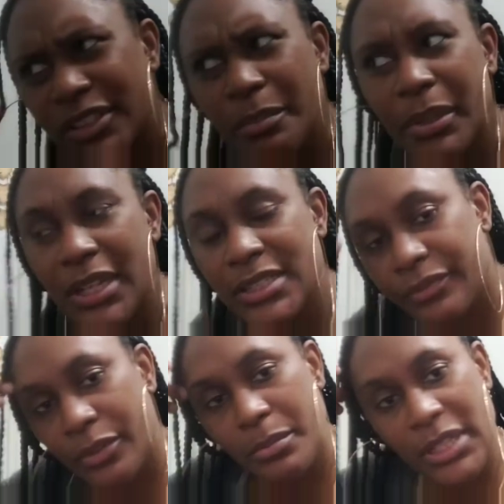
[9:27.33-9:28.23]
It's a plus
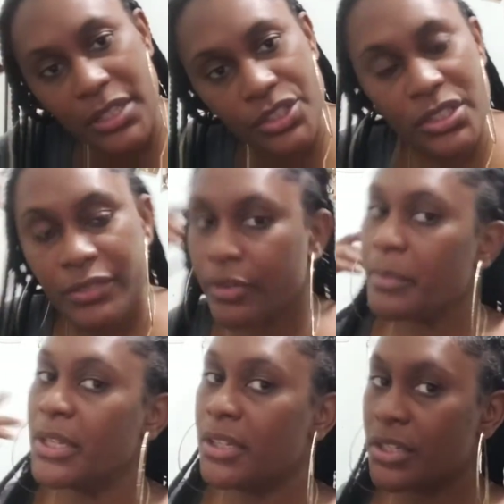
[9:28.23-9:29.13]
for me, just
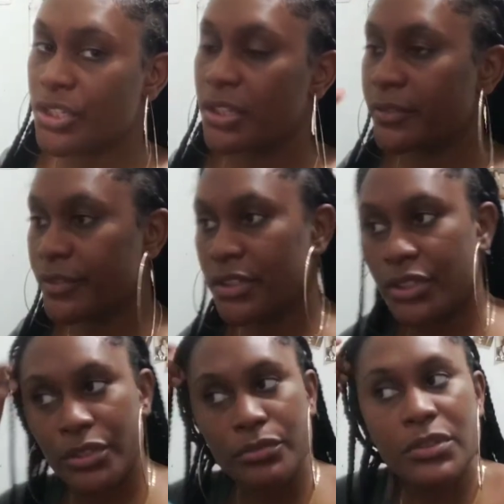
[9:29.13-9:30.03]
from the initial
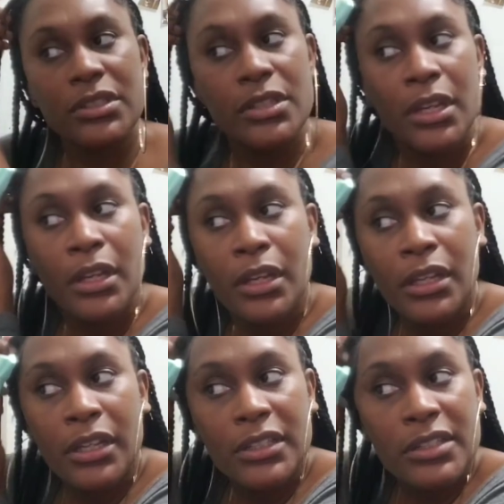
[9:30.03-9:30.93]
first use.
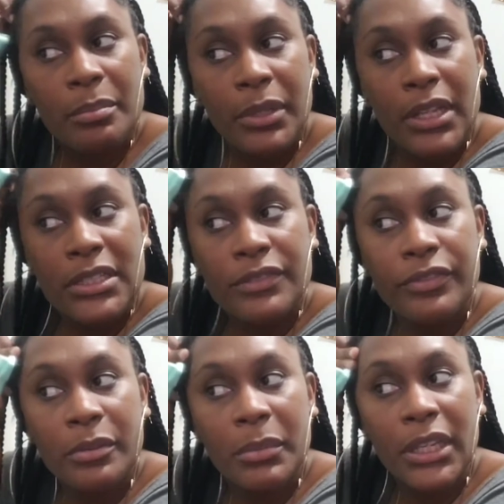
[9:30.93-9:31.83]
It's a plus
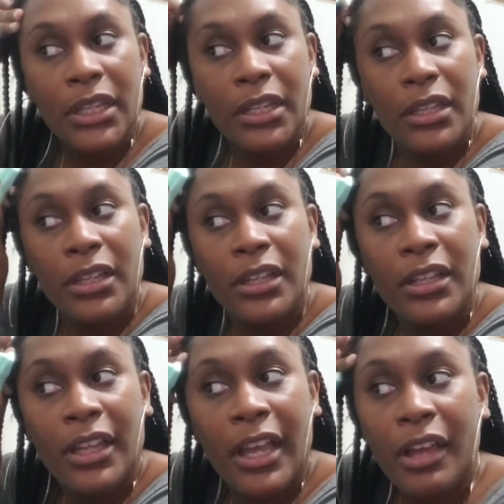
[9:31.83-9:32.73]
for me.
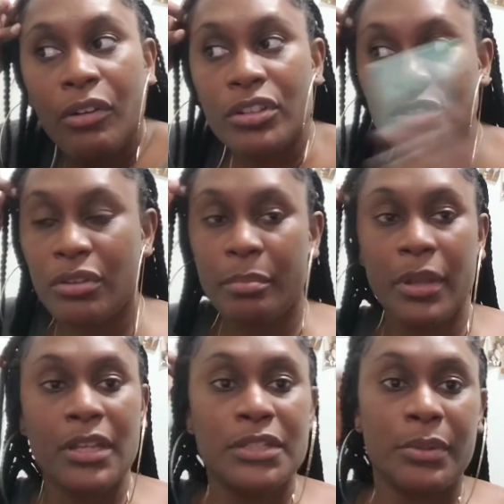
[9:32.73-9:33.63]
And also a
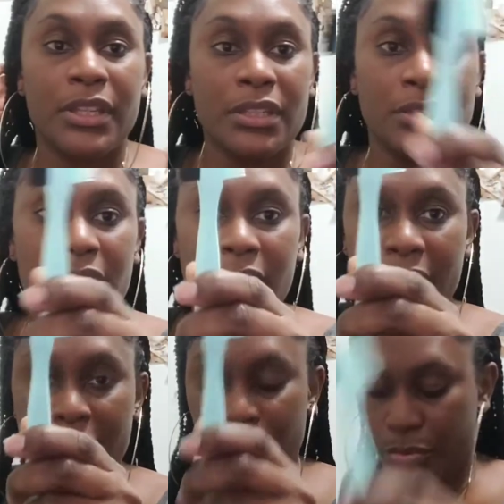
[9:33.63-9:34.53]
plus with this
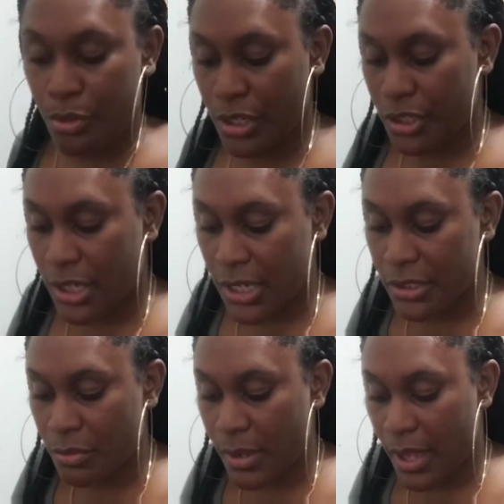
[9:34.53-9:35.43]
edge brush
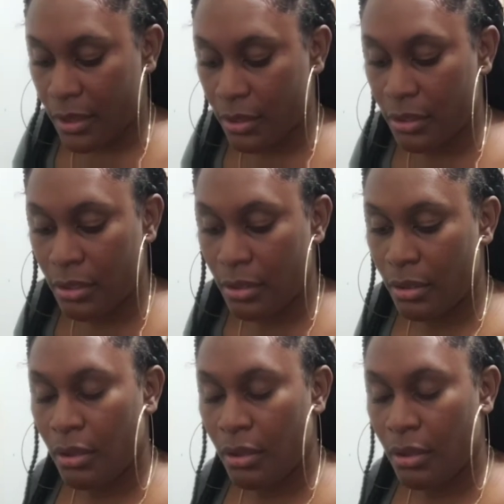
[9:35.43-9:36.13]
as well.